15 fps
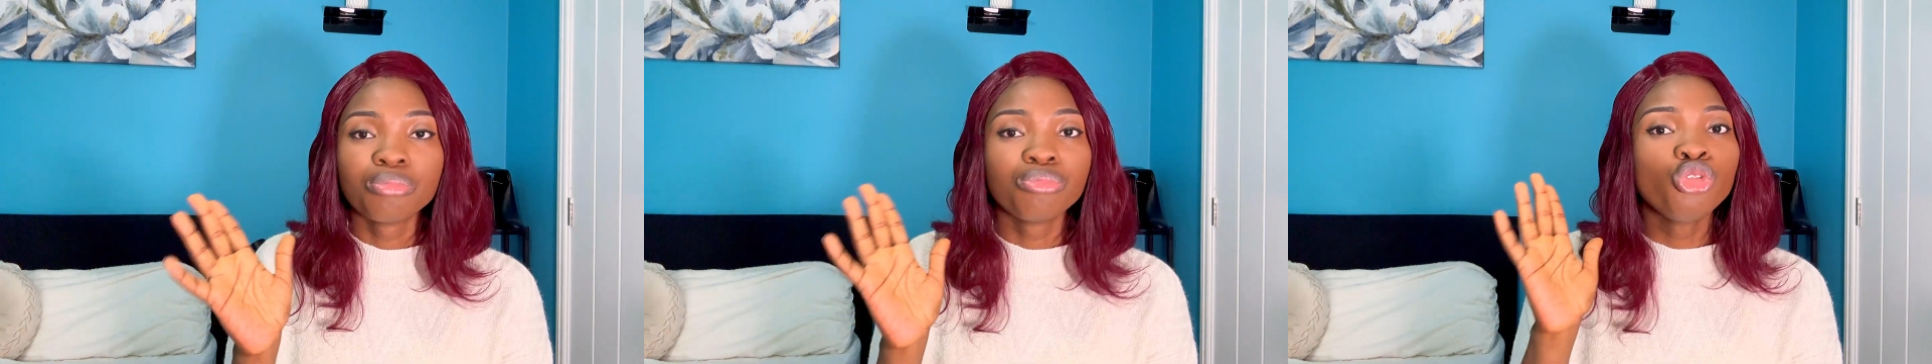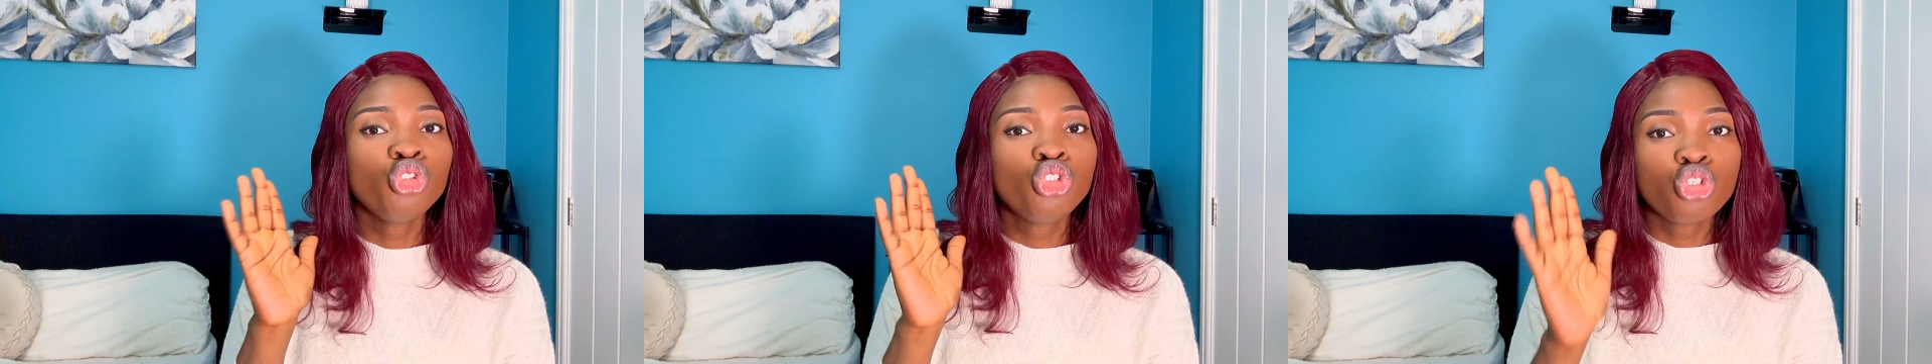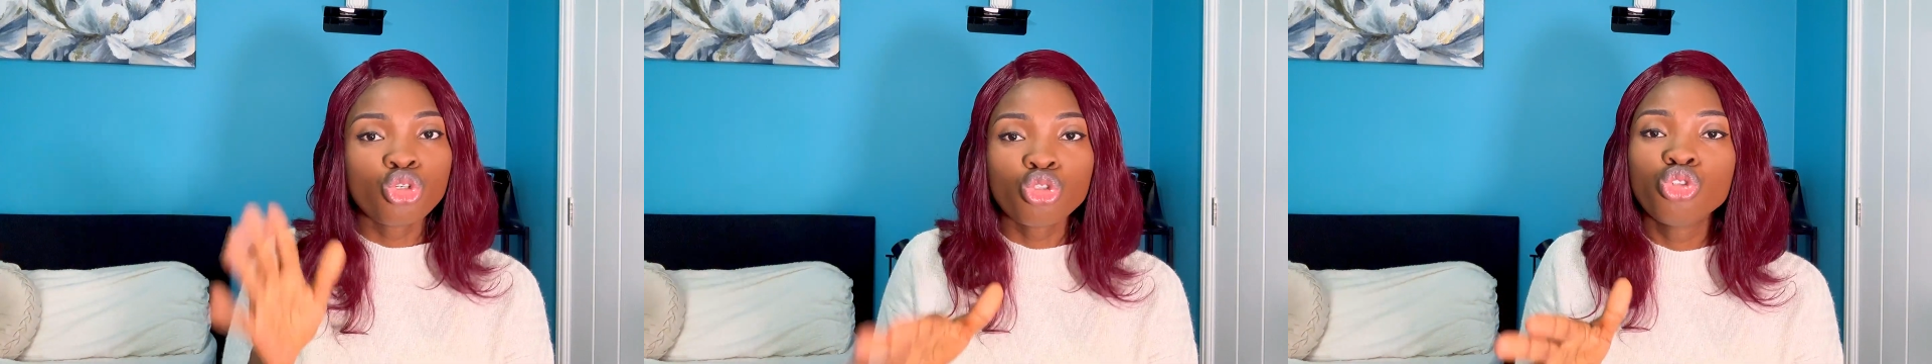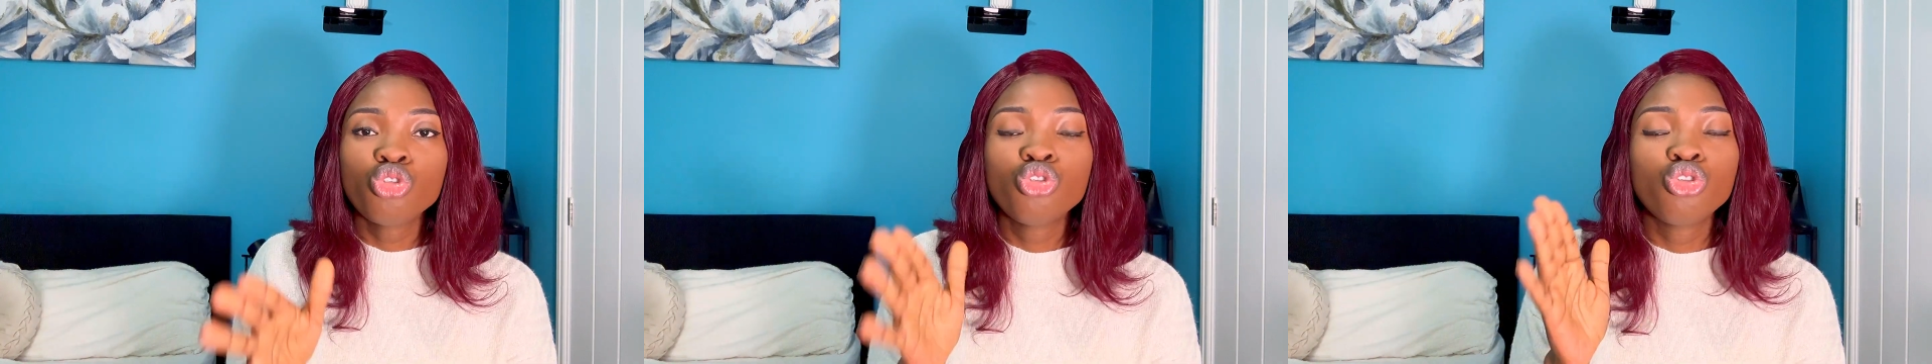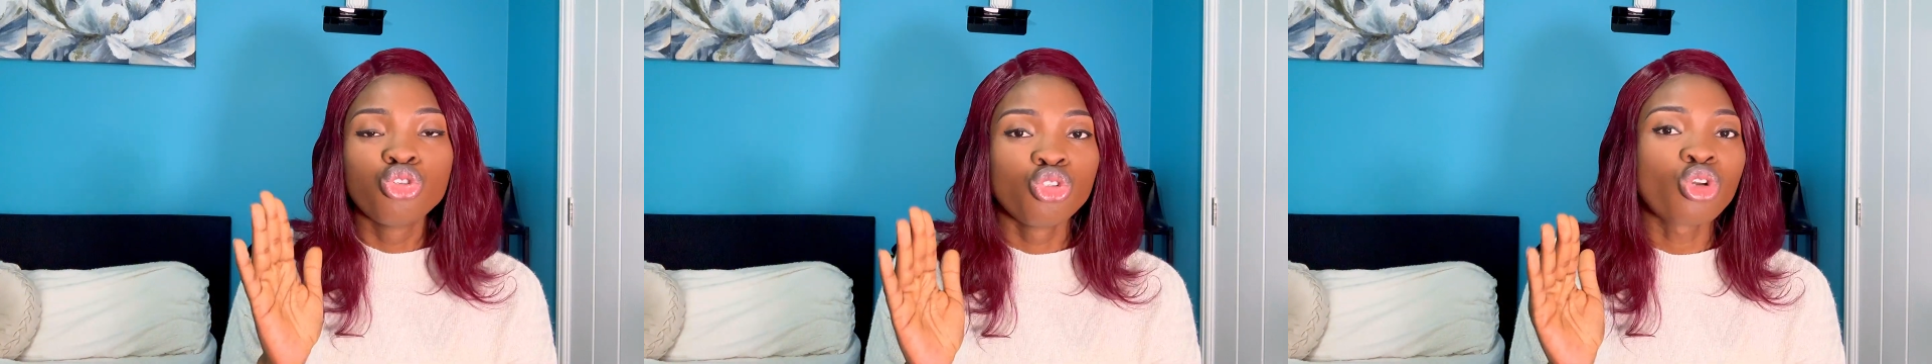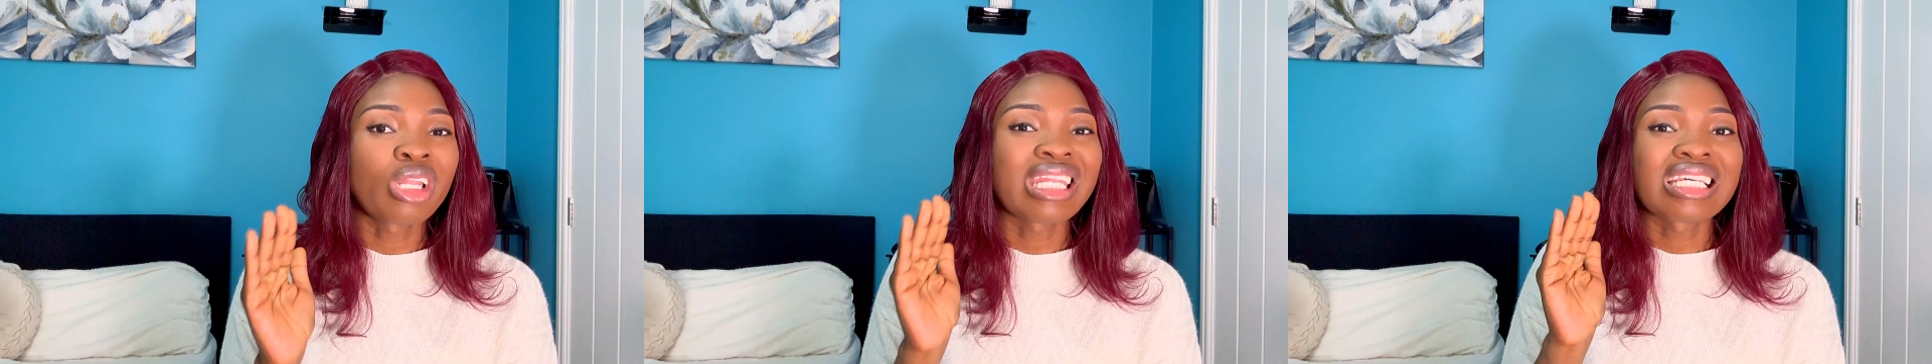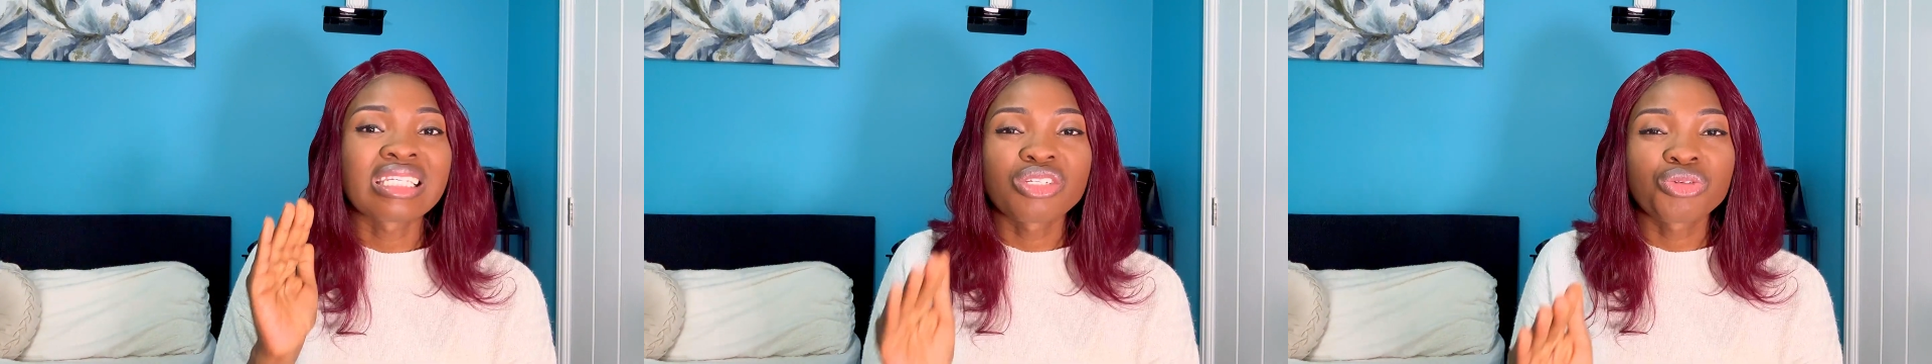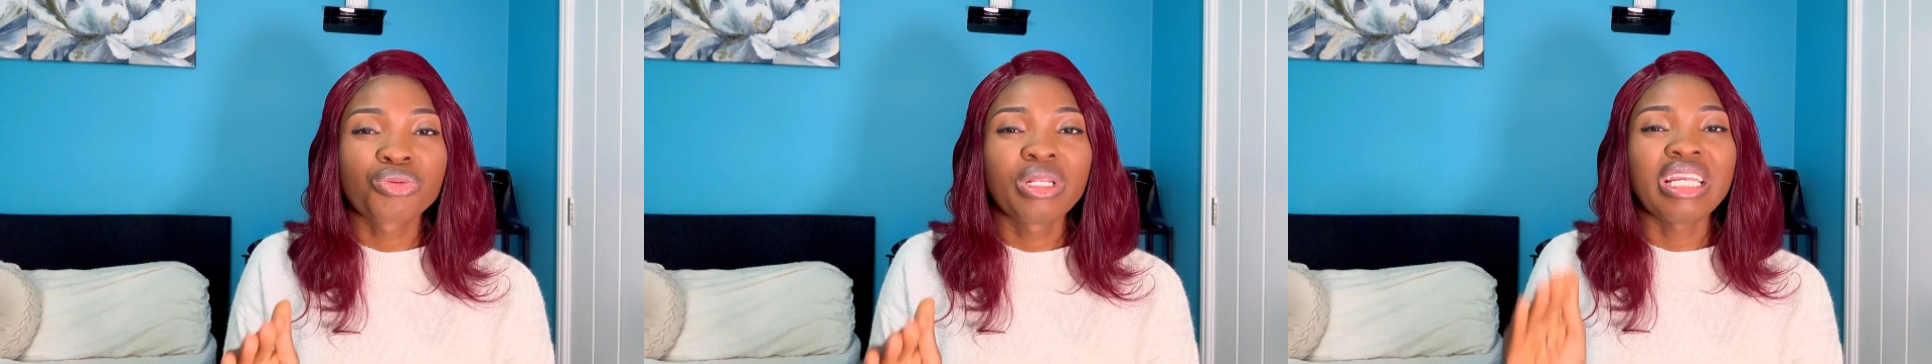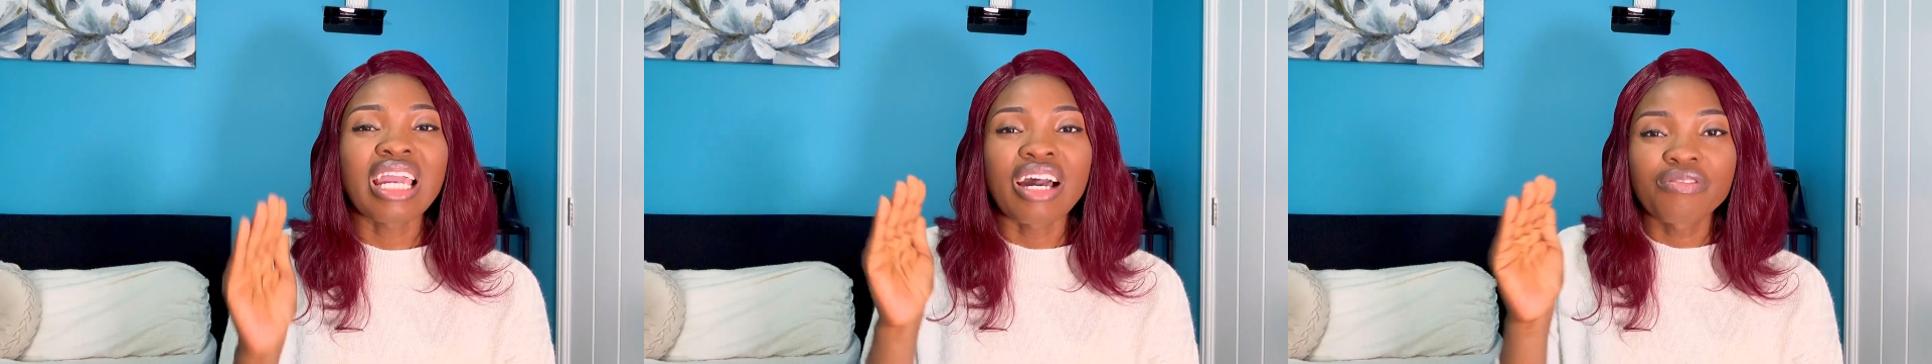You do not necessarily